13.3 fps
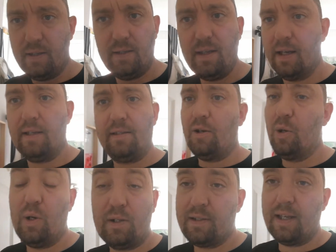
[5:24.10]
yeah, so
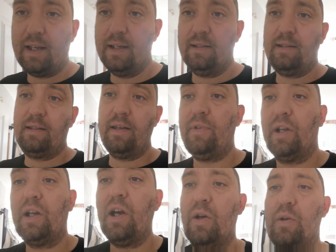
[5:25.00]
all I'd say is give it
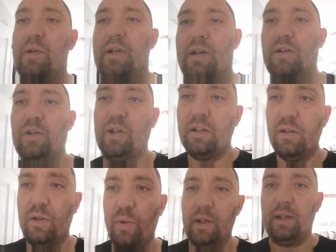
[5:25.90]
a go. You know, look
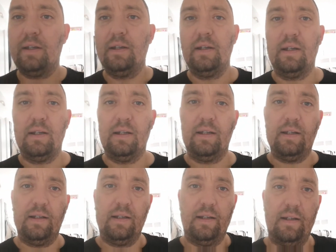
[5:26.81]
into it.
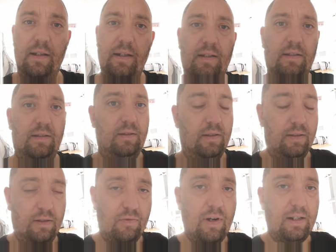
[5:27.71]

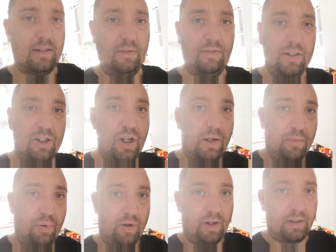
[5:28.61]
It's a relatively cheap
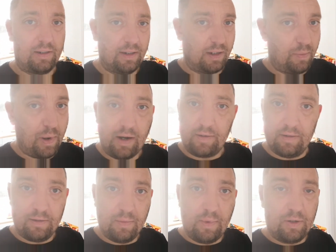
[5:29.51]
product in
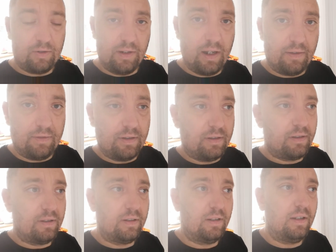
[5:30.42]
comparison to most of the
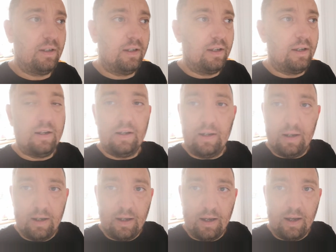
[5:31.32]
others.
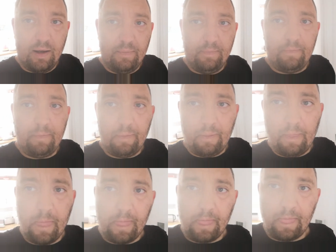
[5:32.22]
Um,
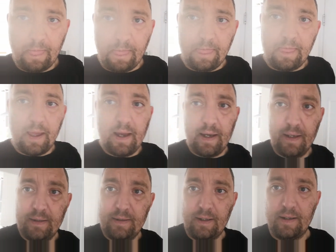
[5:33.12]

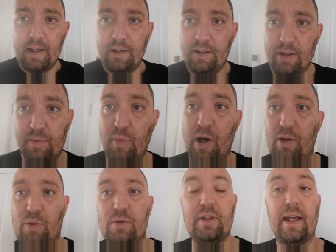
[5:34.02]
yeah, so that's just my
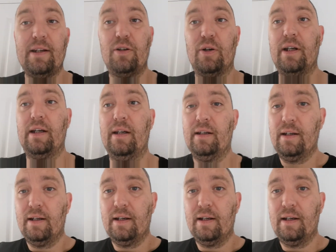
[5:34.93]
little take on it.